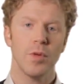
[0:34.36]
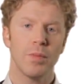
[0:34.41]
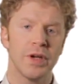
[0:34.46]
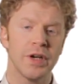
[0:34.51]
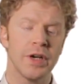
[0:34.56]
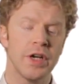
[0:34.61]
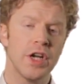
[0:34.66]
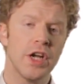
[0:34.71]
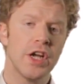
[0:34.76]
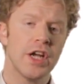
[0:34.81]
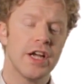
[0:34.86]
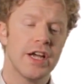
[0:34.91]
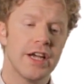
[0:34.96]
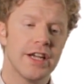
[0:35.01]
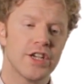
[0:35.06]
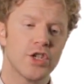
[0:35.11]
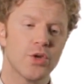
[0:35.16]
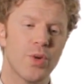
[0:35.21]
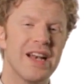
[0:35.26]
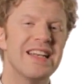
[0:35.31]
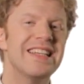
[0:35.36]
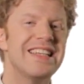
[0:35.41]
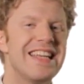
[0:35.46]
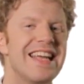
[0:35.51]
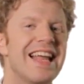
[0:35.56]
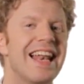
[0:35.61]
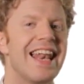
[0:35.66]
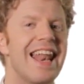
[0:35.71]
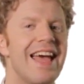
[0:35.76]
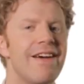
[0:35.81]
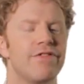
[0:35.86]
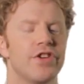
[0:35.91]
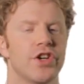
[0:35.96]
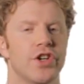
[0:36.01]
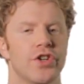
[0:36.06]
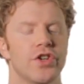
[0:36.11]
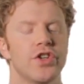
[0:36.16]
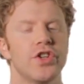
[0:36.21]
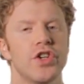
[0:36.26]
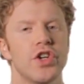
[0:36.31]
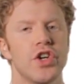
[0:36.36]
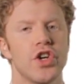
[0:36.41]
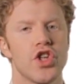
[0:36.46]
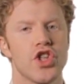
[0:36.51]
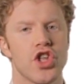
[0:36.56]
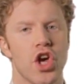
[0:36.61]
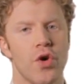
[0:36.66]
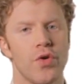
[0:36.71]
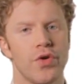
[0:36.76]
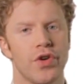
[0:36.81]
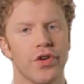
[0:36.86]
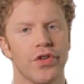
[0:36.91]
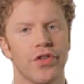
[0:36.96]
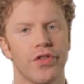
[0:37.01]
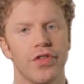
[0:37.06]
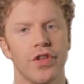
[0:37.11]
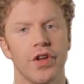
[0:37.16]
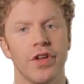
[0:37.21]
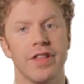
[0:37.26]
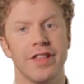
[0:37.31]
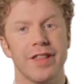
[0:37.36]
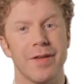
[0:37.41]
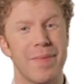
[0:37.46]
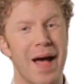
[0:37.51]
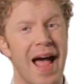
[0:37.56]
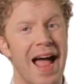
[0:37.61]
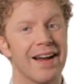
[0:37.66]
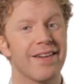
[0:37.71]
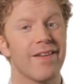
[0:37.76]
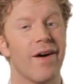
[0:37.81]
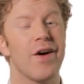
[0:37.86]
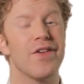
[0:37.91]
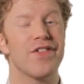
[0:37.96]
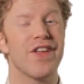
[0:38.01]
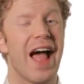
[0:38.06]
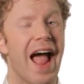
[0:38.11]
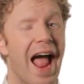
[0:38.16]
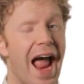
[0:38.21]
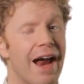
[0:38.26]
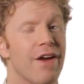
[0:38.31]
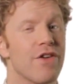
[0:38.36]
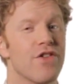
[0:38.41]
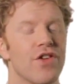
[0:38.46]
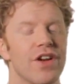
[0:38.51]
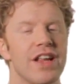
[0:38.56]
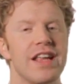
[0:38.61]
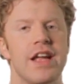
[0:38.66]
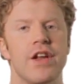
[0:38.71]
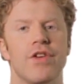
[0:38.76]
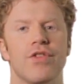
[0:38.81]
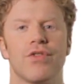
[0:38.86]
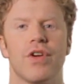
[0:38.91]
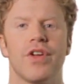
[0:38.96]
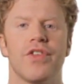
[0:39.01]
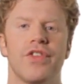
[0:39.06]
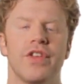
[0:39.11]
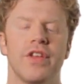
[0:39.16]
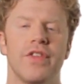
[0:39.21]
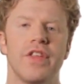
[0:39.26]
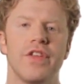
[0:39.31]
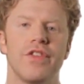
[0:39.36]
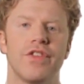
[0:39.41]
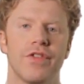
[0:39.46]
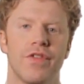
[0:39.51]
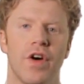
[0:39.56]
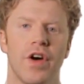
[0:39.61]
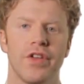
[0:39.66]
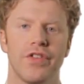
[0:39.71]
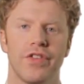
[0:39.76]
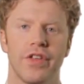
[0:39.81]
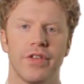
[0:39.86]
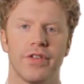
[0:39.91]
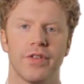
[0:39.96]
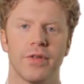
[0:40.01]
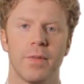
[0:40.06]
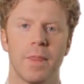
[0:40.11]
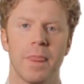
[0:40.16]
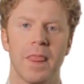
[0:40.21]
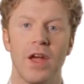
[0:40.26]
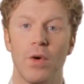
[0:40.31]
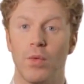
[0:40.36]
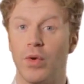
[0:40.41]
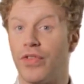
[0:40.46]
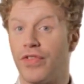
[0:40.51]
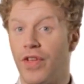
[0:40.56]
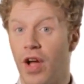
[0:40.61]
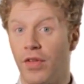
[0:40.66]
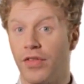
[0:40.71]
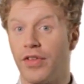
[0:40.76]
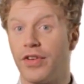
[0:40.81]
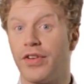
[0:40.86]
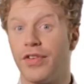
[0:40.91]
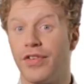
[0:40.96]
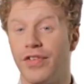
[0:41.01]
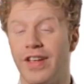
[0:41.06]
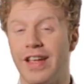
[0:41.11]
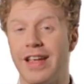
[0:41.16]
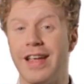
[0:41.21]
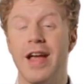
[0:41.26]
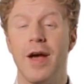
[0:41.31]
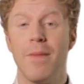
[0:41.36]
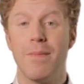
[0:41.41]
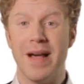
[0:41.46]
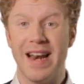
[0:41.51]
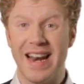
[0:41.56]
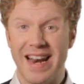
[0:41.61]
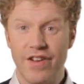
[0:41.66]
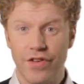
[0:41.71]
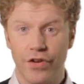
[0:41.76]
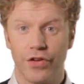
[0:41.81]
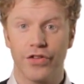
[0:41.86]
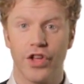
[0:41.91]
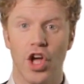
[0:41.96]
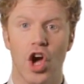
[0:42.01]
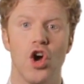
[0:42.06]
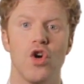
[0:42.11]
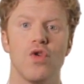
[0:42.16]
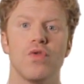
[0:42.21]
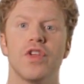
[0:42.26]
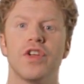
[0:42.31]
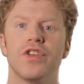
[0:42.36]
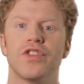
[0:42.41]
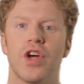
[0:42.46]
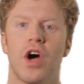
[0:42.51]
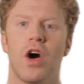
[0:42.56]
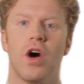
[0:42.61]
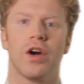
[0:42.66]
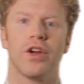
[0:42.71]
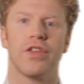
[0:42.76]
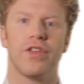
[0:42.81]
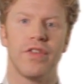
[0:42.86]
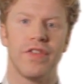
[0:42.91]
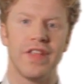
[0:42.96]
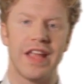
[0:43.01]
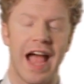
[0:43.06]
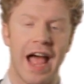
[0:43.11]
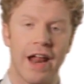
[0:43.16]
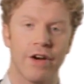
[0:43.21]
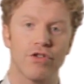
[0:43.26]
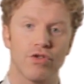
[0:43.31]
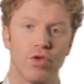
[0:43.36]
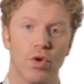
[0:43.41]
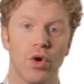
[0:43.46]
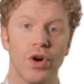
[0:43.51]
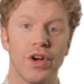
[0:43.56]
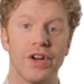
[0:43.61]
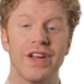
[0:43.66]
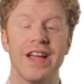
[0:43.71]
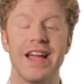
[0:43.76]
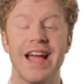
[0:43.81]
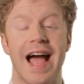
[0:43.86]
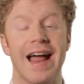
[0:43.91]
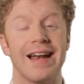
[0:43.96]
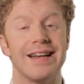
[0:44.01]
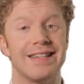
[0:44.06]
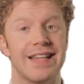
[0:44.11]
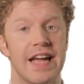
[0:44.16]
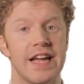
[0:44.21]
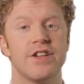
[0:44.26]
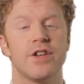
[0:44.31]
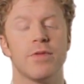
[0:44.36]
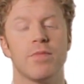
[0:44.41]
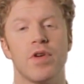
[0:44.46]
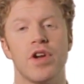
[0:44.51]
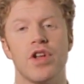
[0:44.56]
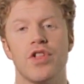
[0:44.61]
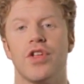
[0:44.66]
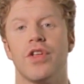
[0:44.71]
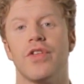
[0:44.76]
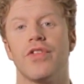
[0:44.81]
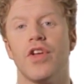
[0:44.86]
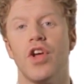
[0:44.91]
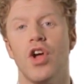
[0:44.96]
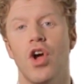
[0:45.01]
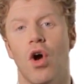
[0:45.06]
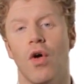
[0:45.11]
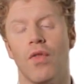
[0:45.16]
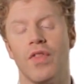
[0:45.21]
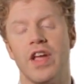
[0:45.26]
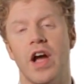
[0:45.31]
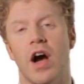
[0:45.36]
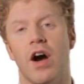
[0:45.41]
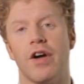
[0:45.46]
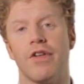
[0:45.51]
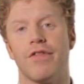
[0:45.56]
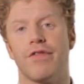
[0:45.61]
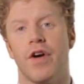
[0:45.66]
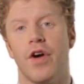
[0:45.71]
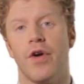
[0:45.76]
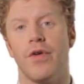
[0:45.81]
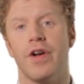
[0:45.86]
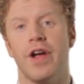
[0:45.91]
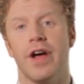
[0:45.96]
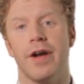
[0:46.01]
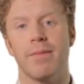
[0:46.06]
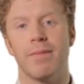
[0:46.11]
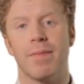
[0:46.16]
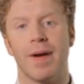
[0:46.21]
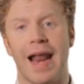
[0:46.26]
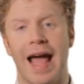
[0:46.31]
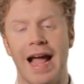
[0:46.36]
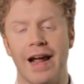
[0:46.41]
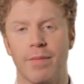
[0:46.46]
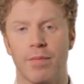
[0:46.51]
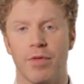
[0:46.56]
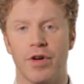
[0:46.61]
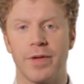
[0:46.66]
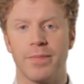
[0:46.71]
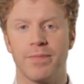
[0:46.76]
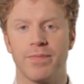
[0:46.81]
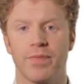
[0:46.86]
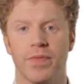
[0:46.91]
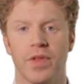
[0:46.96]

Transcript: But 2011 showed us that the bad guys are actually interested in these devices. We started to see malicious code that targeted the Android and data breaches on the iPhone and BlackBerry.